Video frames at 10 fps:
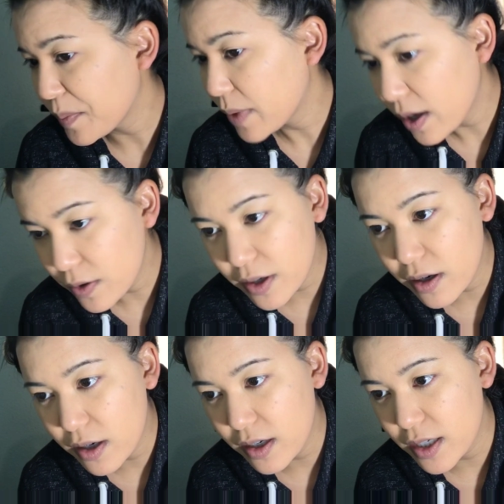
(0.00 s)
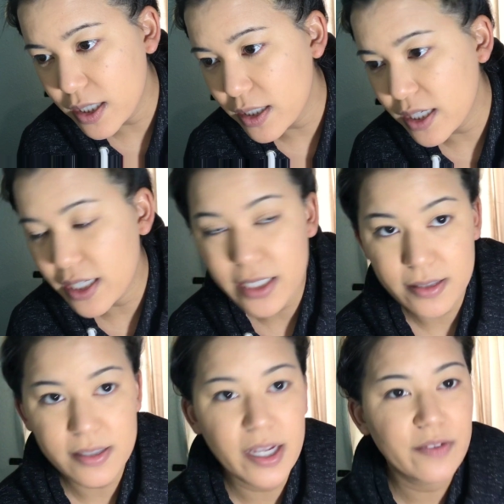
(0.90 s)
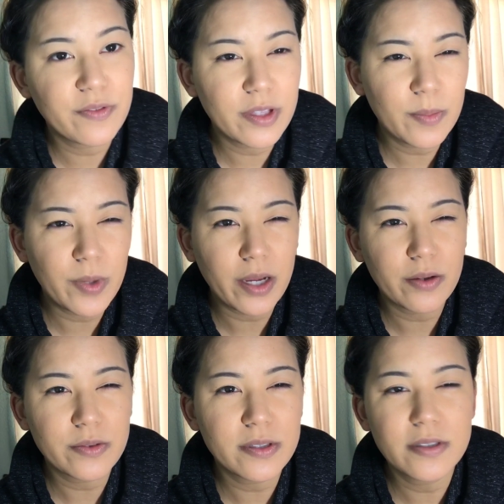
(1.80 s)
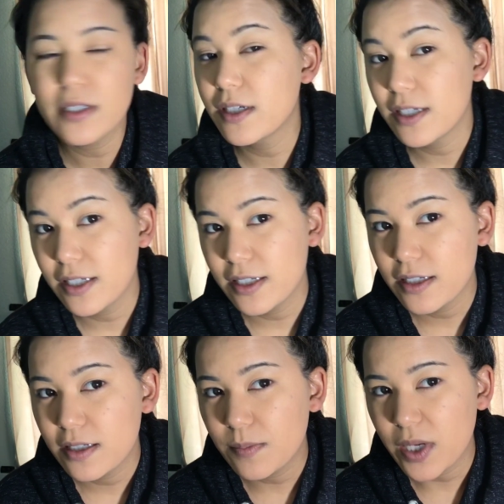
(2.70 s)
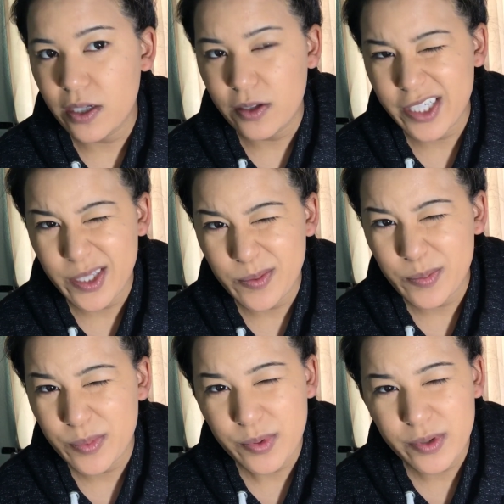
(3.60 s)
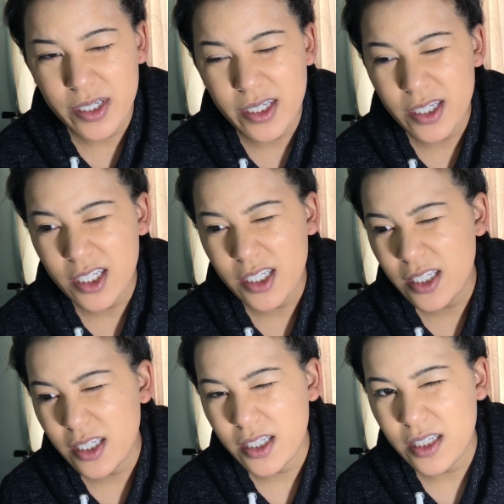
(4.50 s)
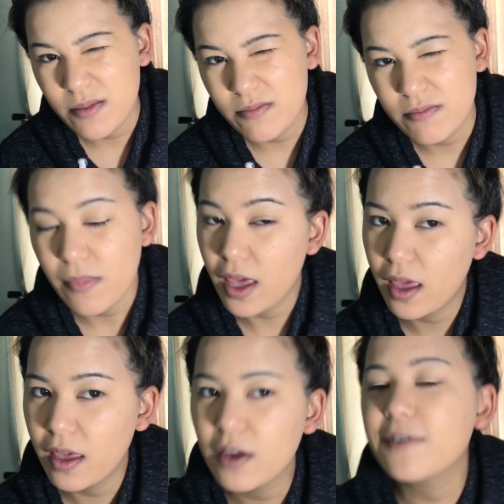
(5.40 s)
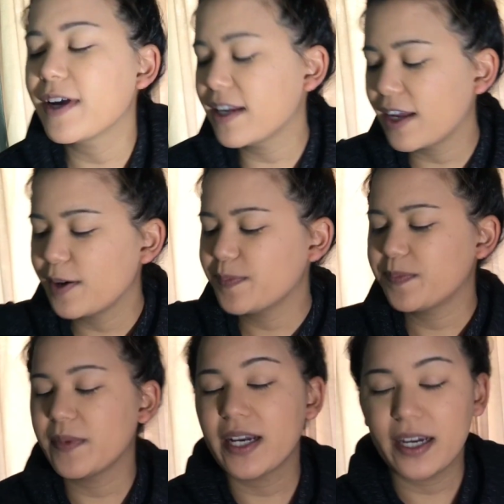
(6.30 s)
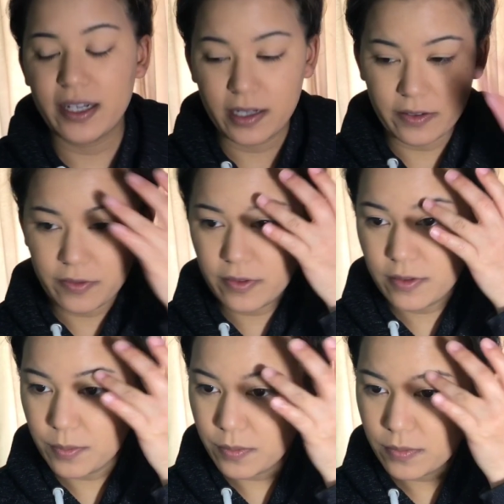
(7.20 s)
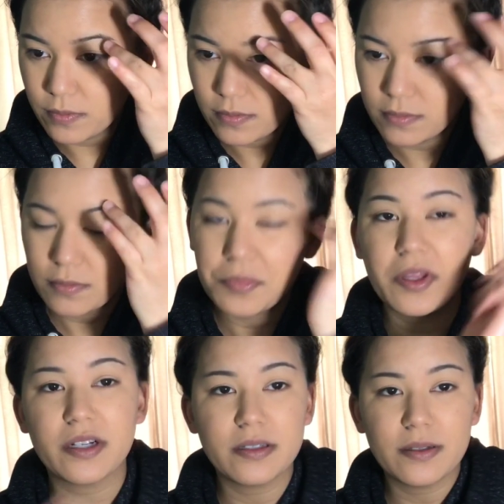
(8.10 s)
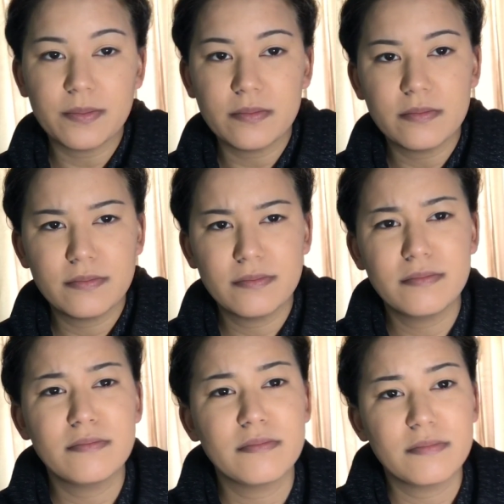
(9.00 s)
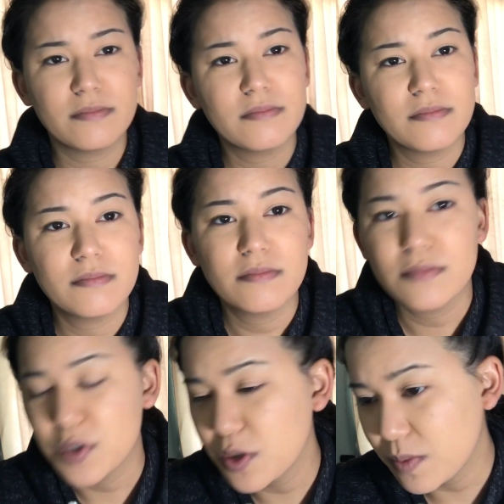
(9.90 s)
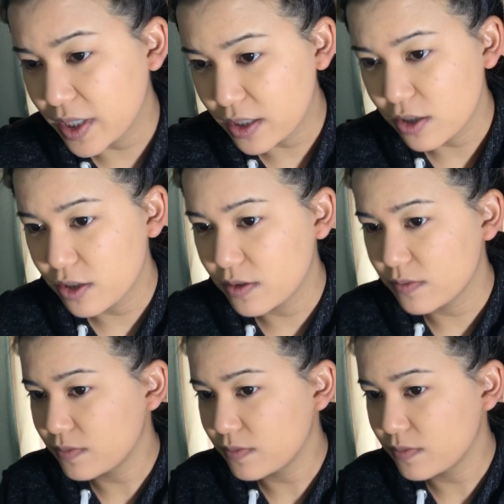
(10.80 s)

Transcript: and powder on, it's time for the brows. Mine are looking pretty meh right now. I kind of plucked them too much.